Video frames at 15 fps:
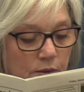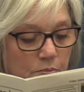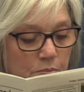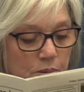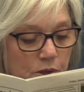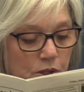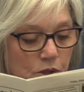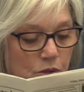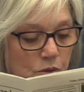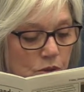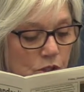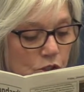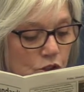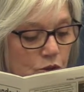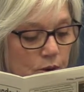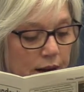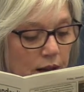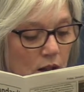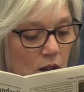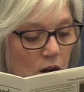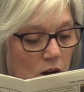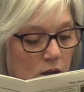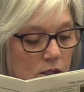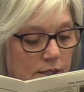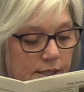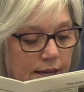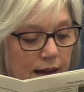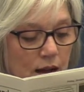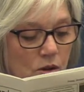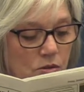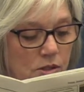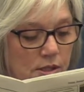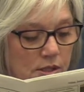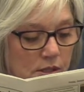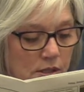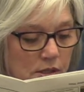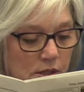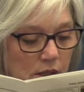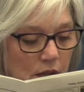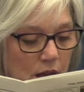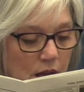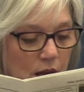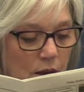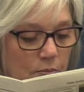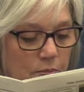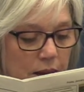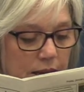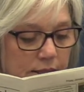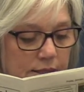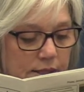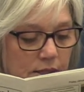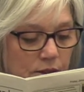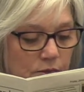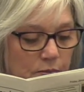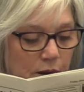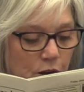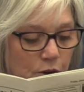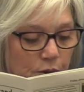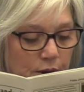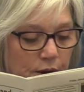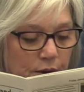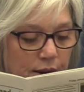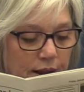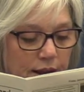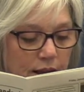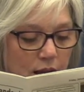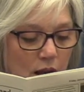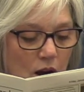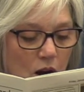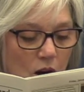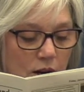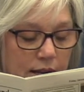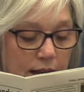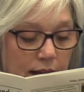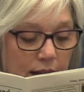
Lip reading: Burroughs Trail Arts Council, based out of McCreary, are getting